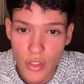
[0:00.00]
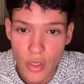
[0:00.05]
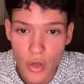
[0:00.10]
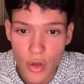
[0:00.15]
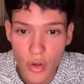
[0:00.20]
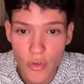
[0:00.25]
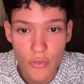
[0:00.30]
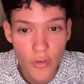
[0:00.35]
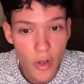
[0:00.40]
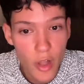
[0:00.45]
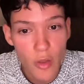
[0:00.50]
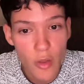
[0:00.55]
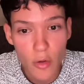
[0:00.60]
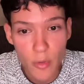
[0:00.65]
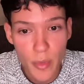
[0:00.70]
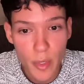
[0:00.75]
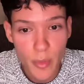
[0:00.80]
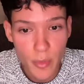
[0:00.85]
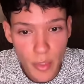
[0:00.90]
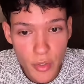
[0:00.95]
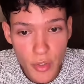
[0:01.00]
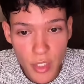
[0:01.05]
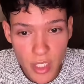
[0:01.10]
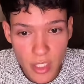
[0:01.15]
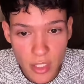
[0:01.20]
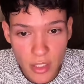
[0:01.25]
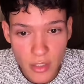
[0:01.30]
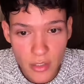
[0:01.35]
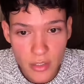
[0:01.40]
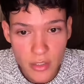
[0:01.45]
So follow Omar
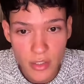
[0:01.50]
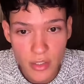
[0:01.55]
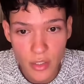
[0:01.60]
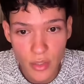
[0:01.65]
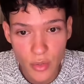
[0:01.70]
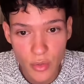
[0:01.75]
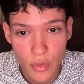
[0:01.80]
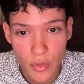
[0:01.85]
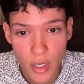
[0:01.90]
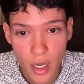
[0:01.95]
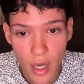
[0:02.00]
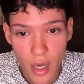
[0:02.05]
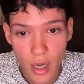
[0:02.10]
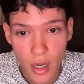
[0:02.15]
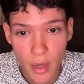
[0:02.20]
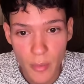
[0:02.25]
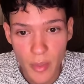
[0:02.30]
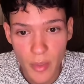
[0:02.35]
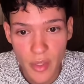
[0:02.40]
Beauty to